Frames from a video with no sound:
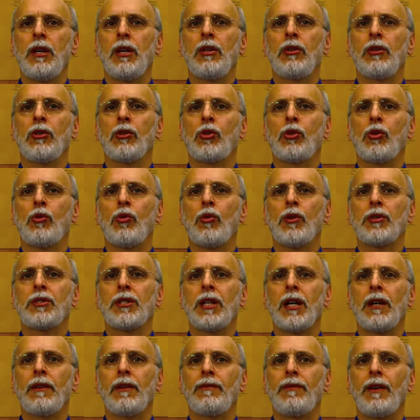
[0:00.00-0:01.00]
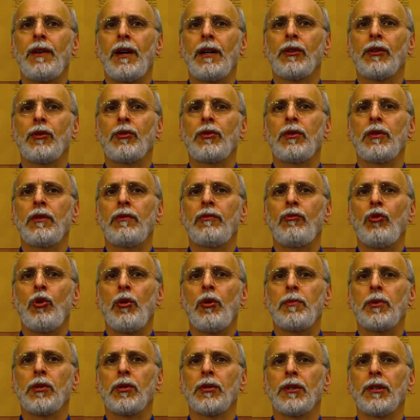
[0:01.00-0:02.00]
the courts have followed the
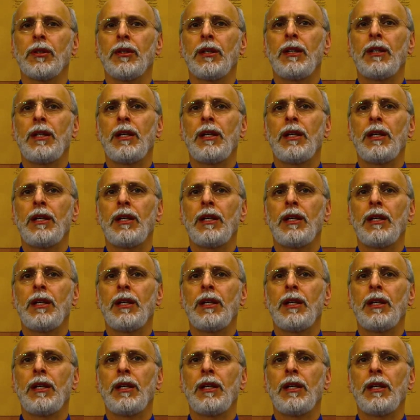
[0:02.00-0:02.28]
formula